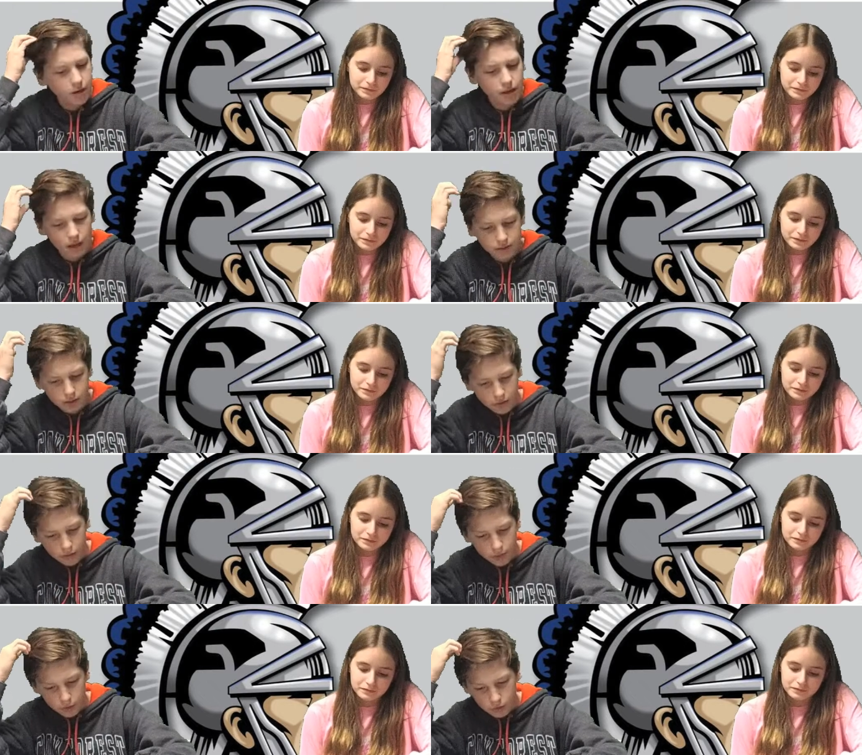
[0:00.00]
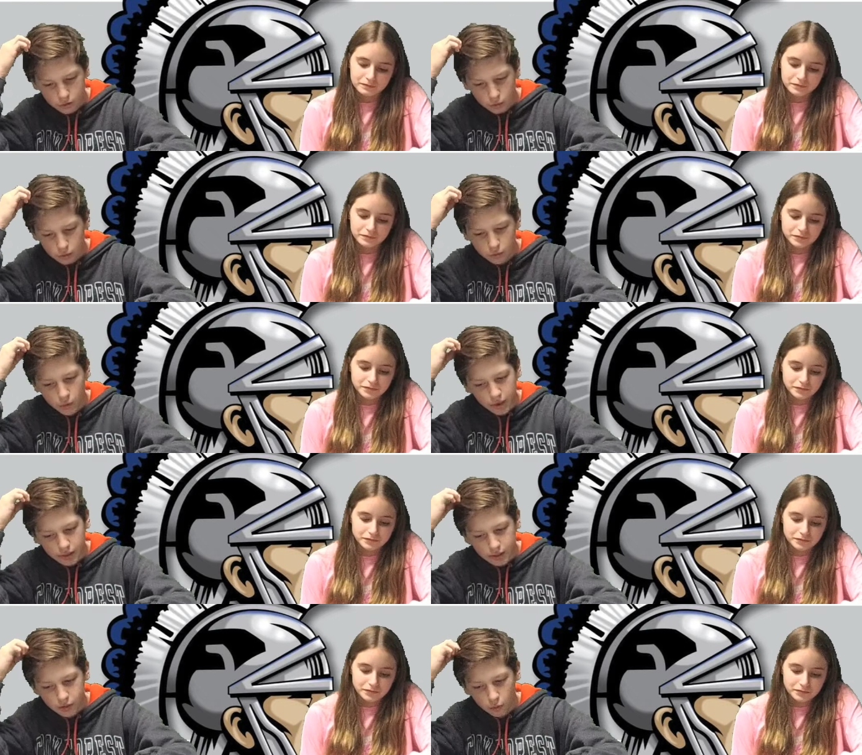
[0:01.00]
Speaker 1: against Erie Middle Schools, winning
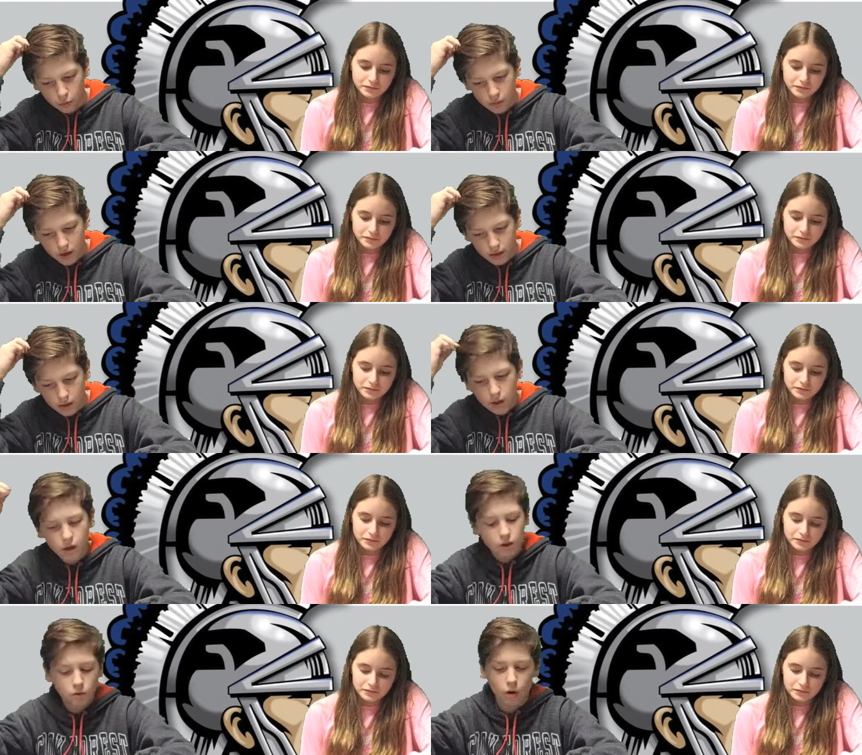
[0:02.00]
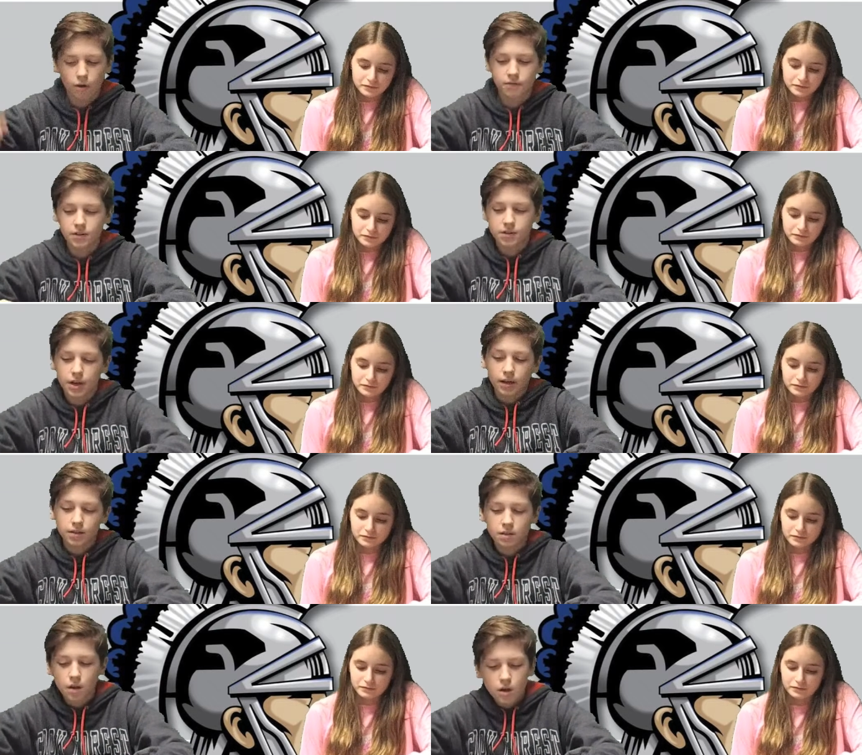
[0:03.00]
the dual meet 12 to
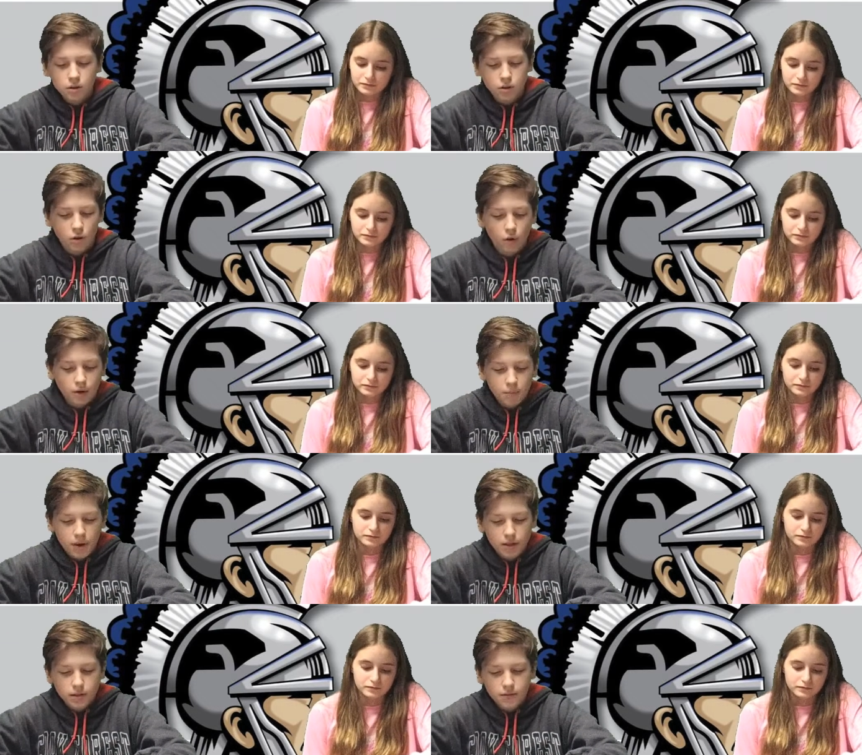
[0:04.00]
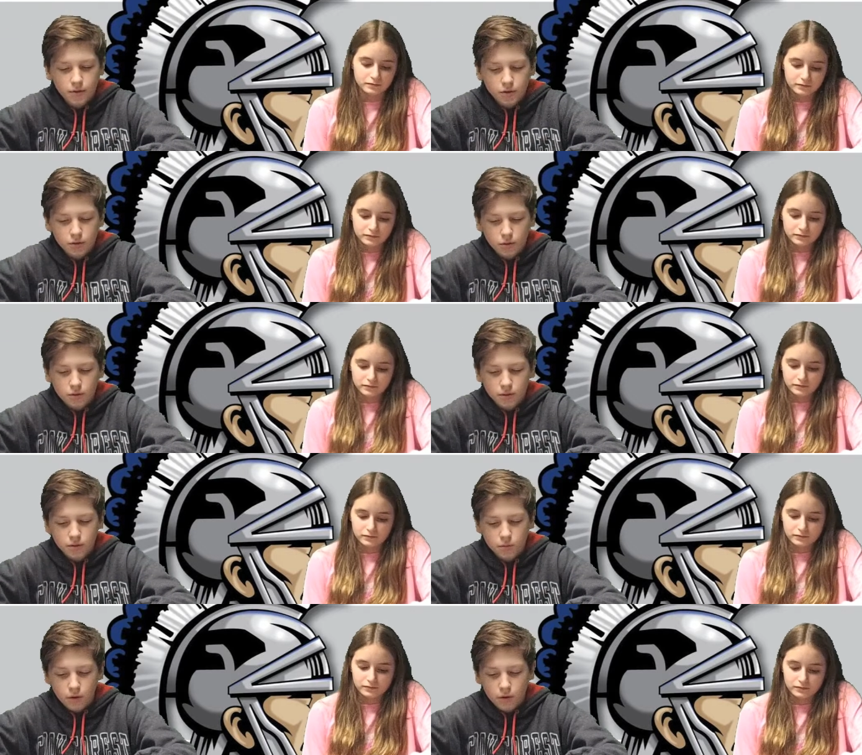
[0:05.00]
6. Scoring pins for the
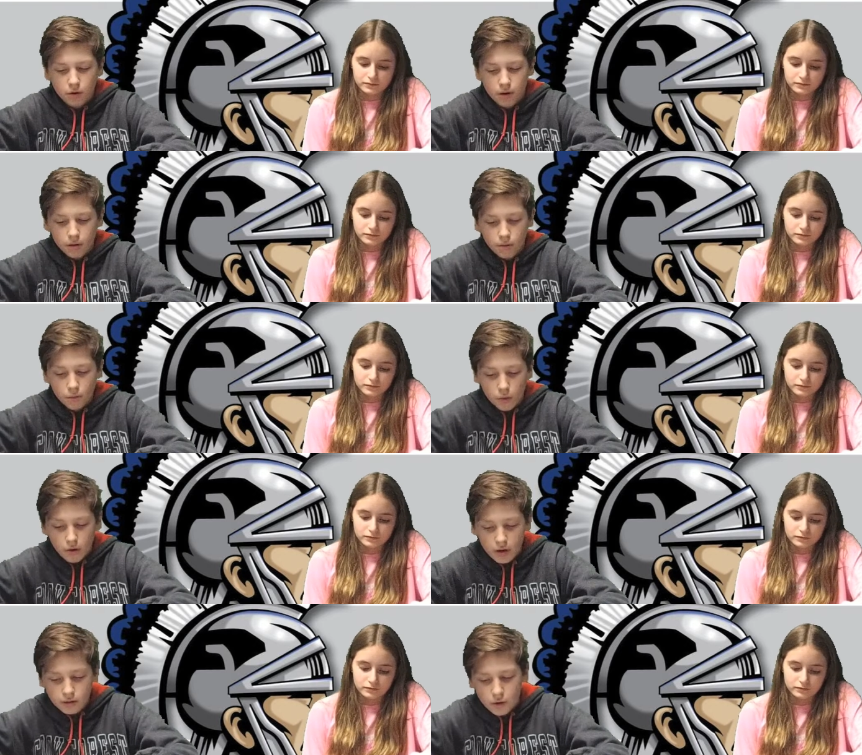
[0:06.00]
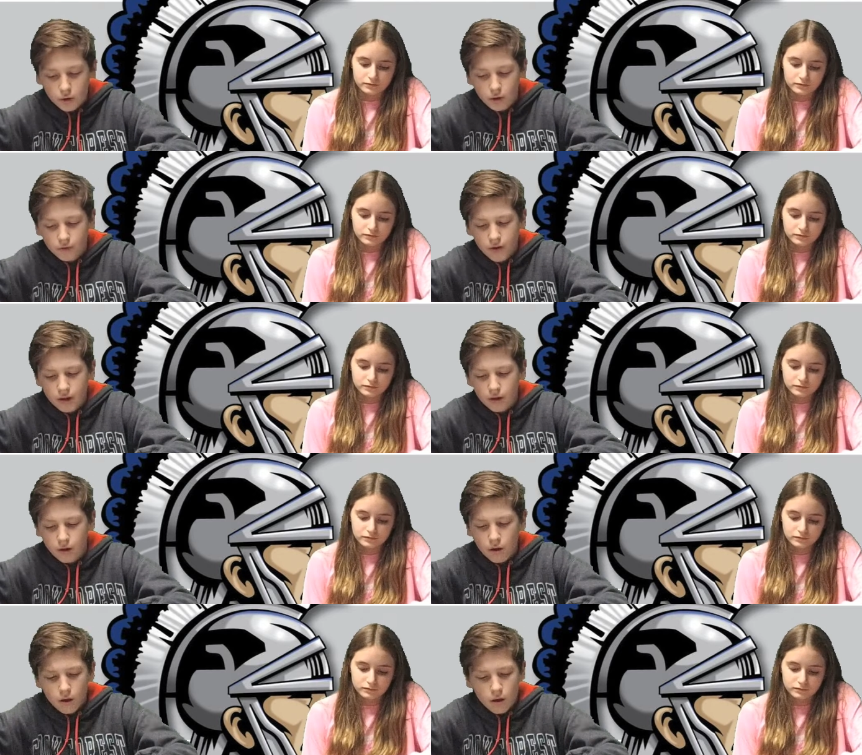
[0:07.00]
Trojans were, were Antonio
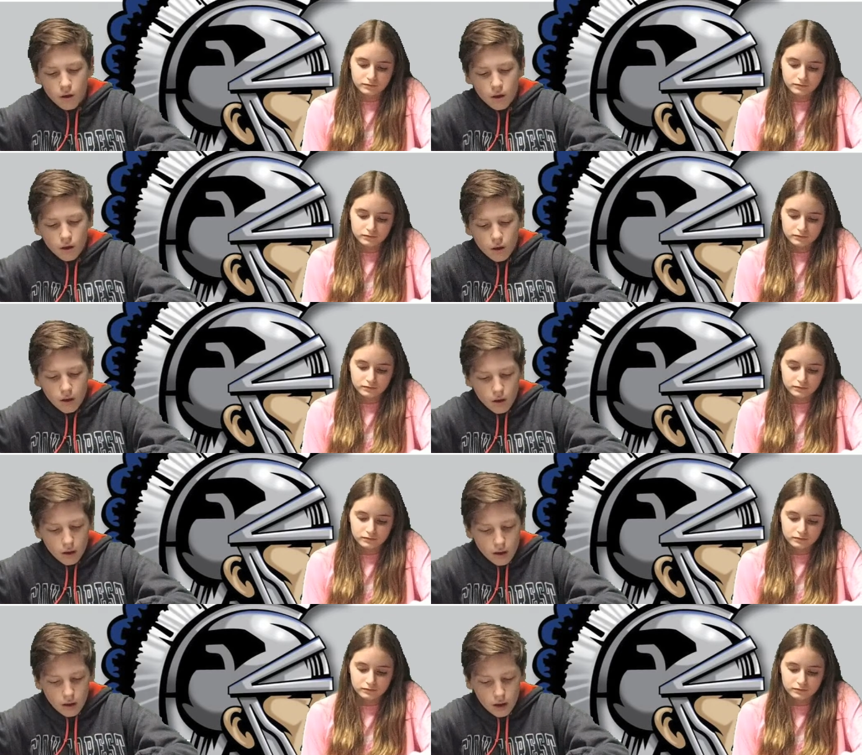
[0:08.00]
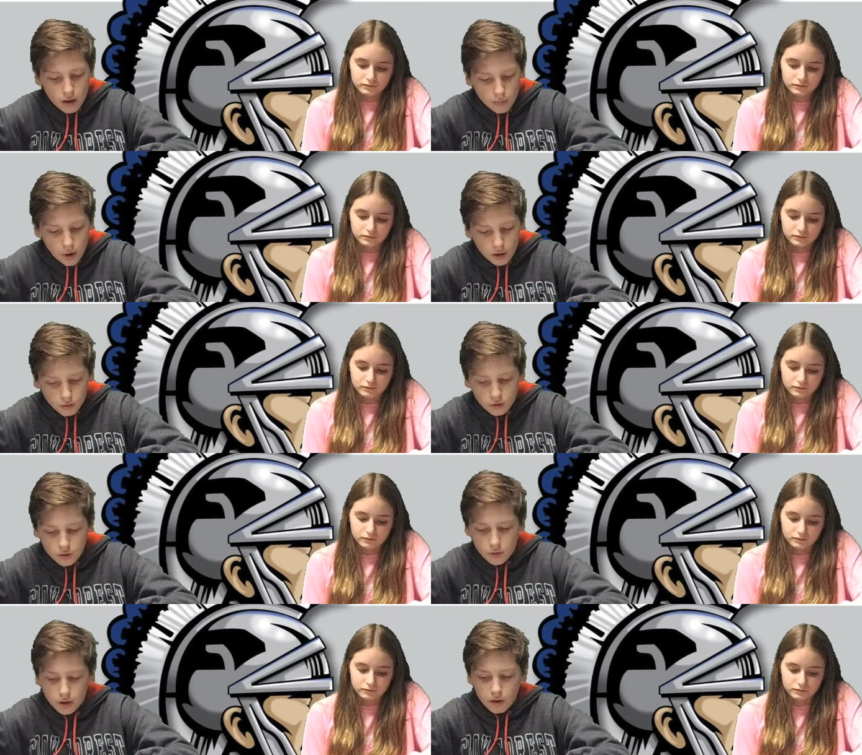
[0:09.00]
Vega and Michael
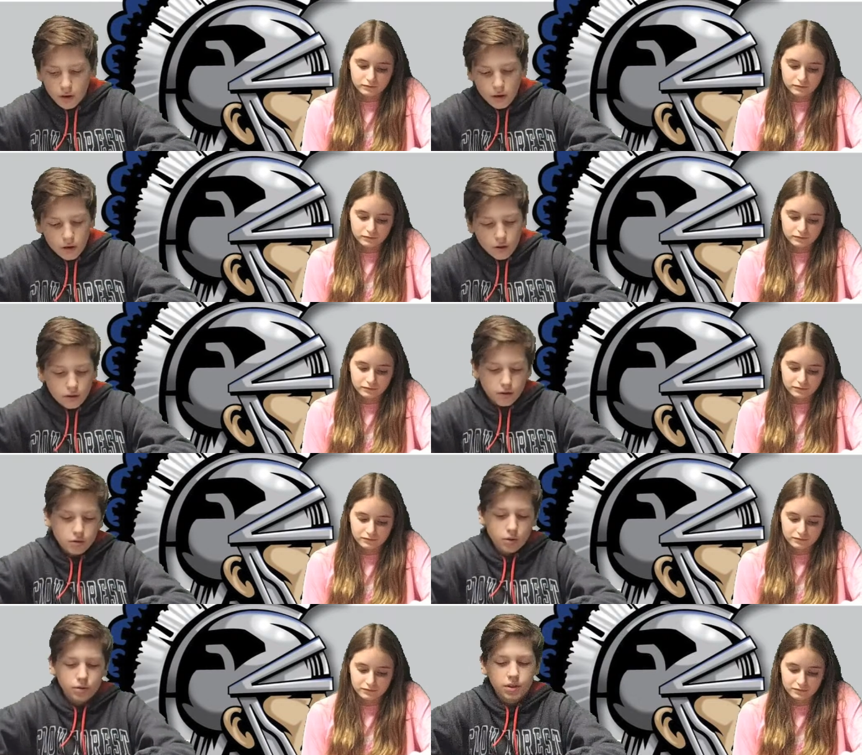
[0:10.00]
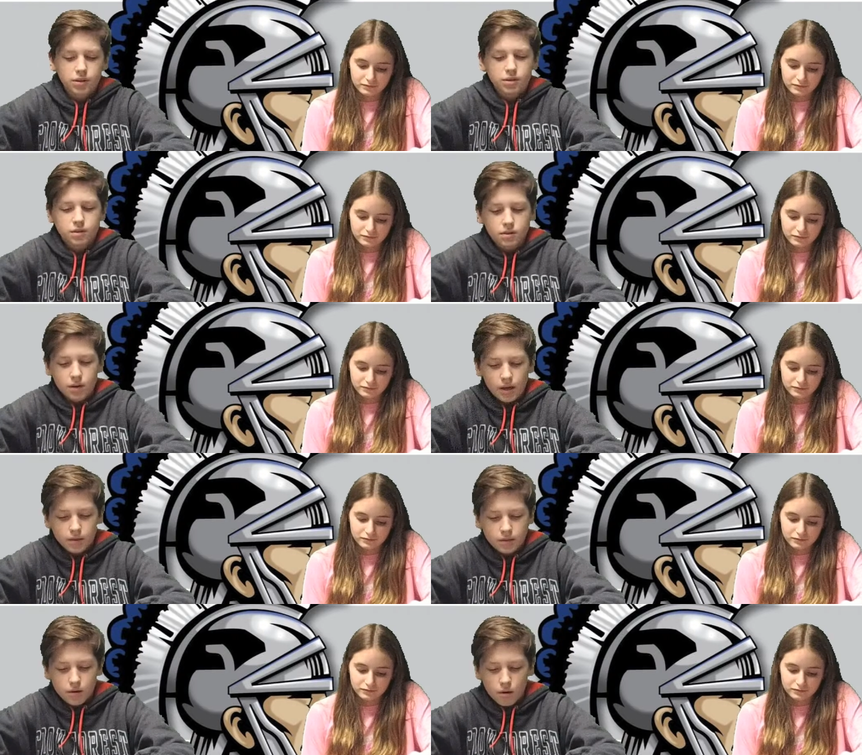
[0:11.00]
Ewing. The Trojans
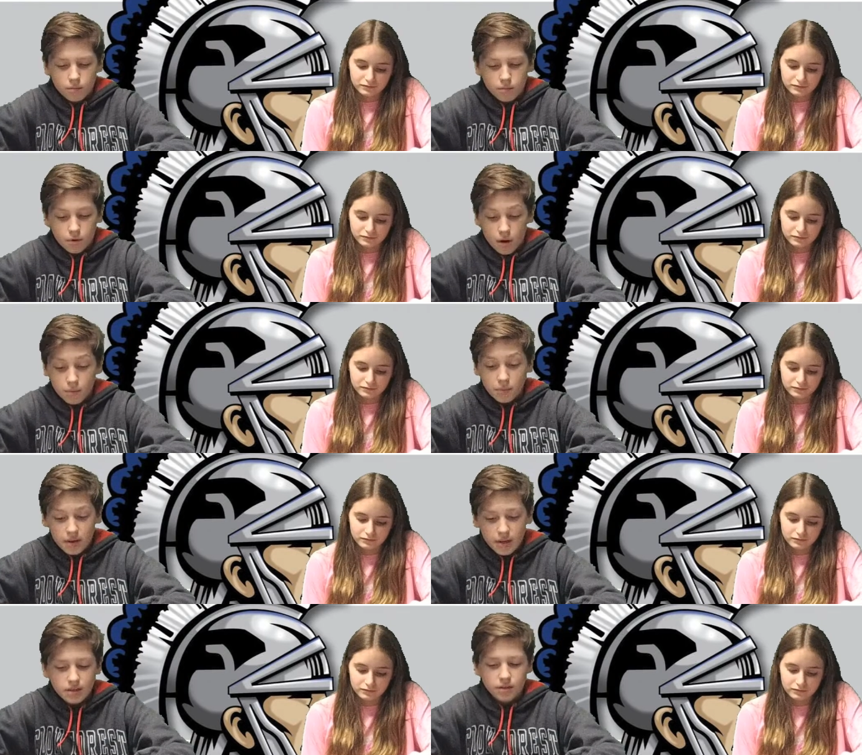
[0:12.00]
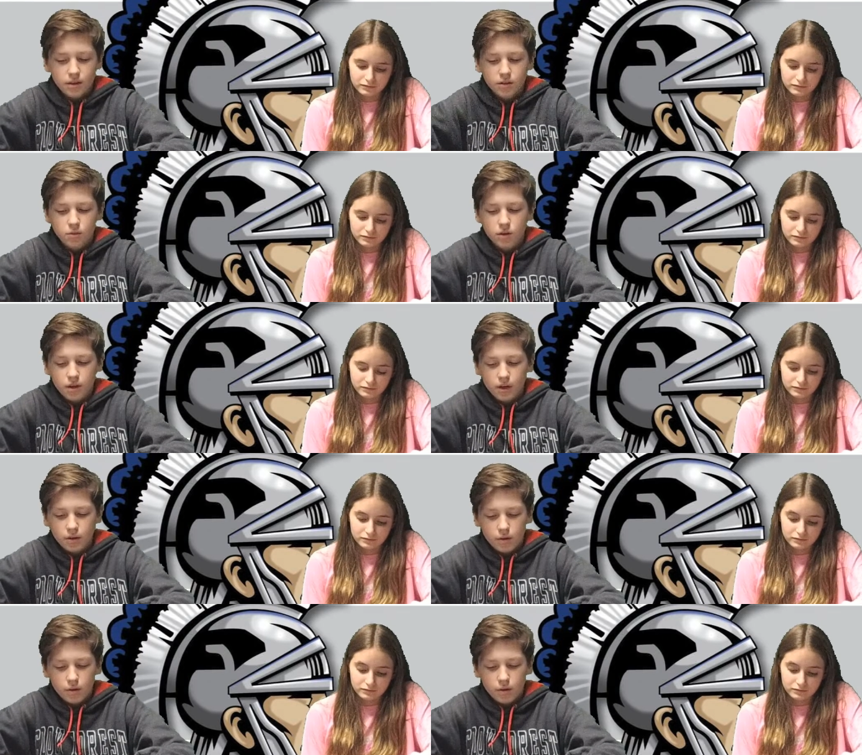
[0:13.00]
next com- compete this weekend in the